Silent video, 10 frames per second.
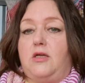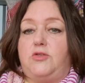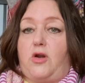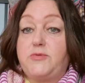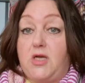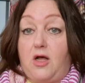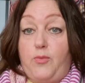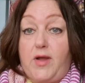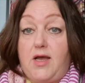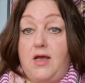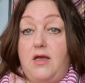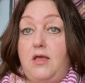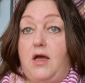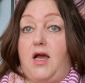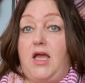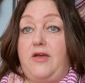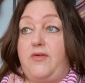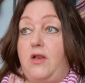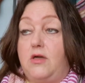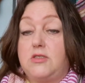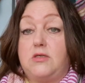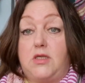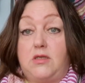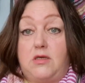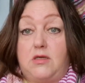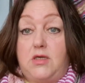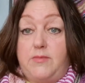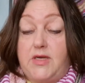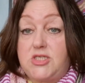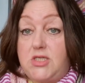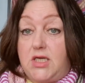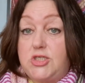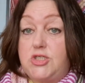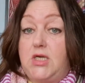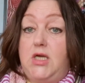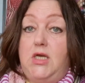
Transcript: Drops alpaca. I have a lot in my stash,